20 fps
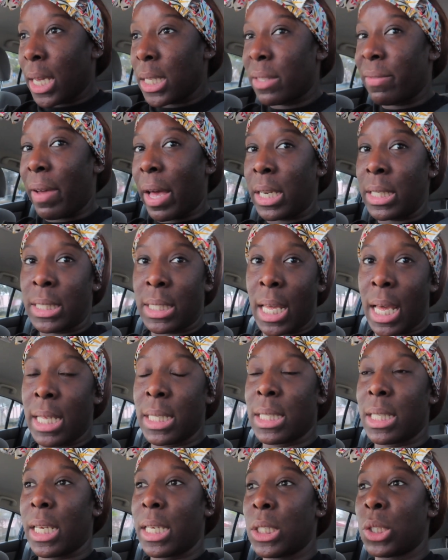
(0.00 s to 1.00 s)
It's
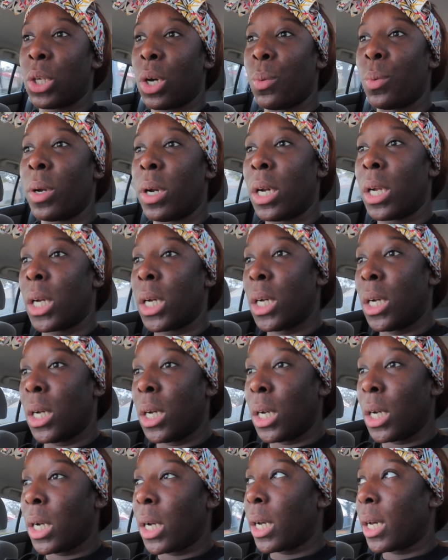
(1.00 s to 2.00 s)
Valentine's Day, so I wanted to
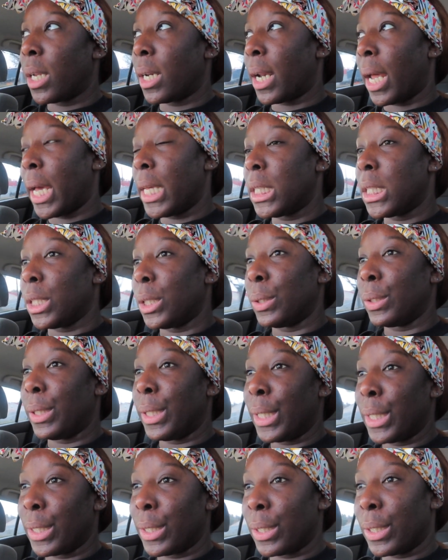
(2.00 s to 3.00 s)
cook a nice little
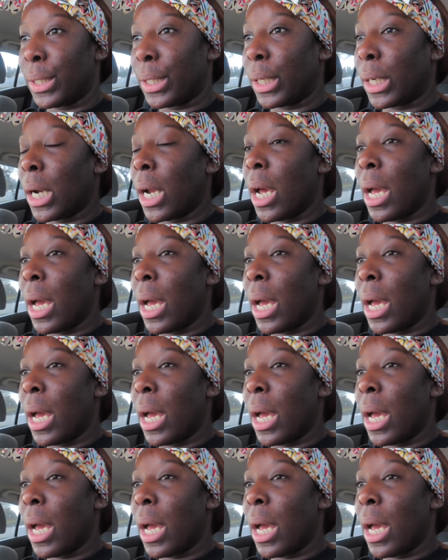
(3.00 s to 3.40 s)
dinner.